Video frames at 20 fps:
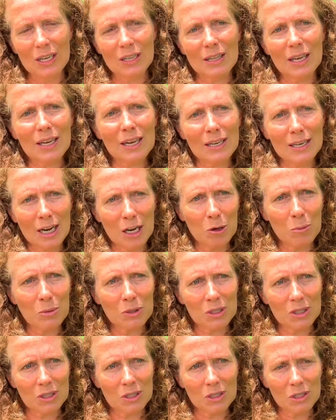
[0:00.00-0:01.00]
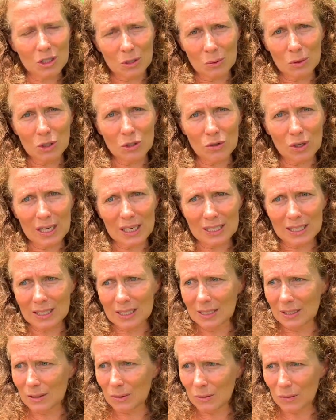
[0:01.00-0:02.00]
that can help us to address
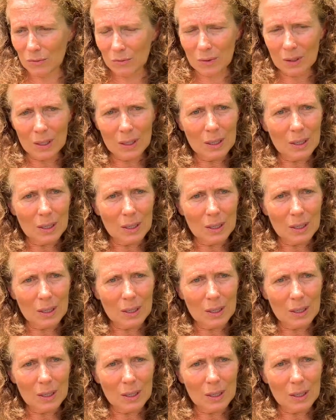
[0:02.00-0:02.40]
this sort of